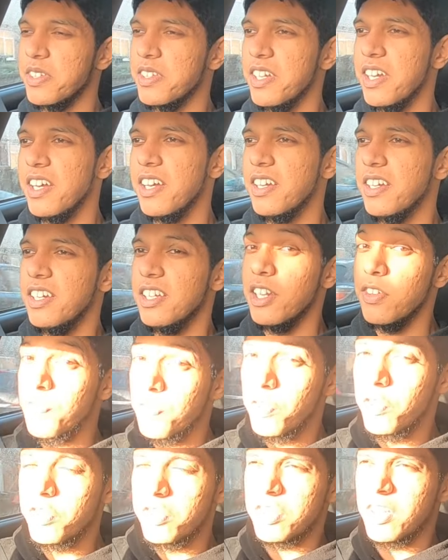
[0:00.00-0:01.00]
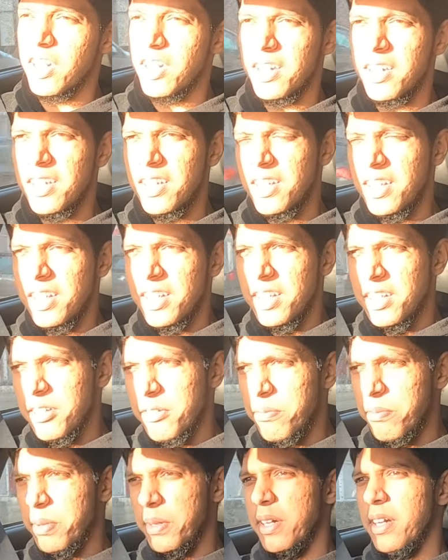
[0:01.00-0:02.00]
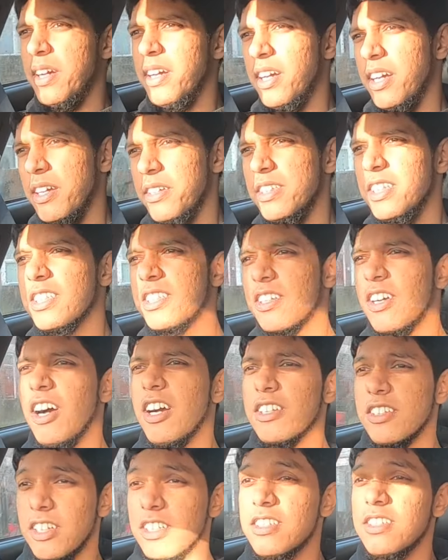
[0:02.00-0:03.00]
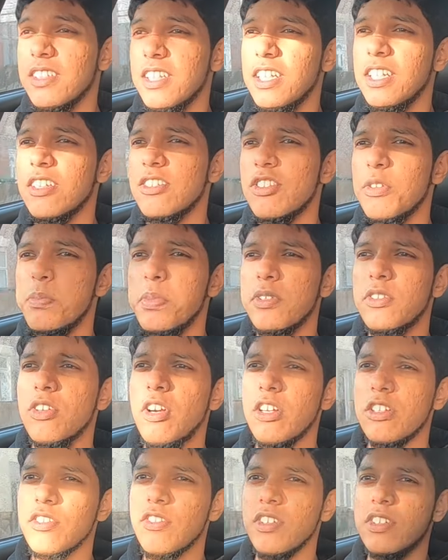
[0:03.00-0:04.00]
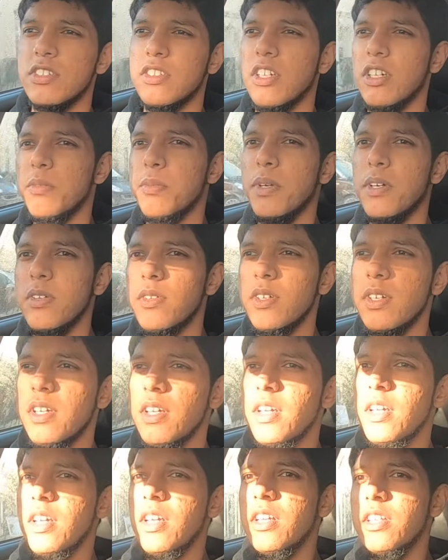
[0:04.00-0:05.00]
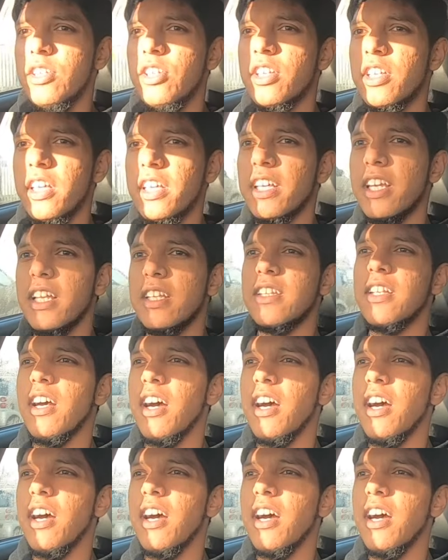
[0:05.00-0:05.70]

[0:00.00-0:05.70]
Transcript: that in the future, but this car does need a supercharger or a turbo. You can get the